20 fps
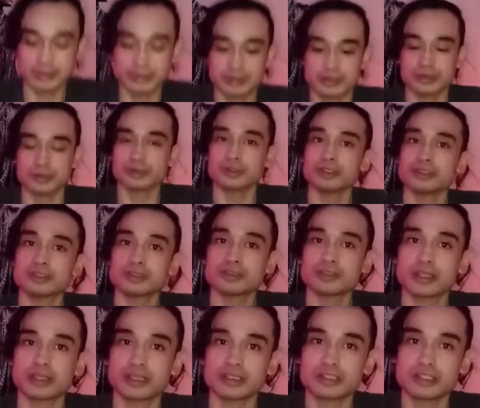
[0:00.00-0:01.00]
So this is
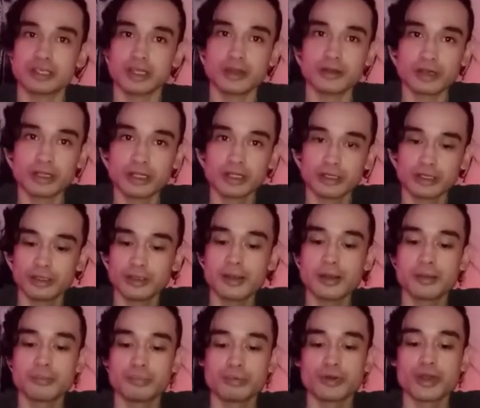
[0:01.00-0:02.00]
like a generic
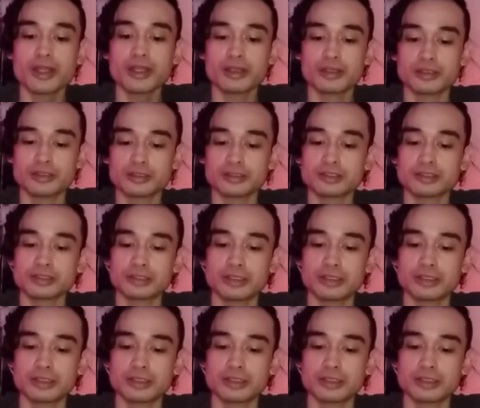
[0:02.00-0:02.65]
brand,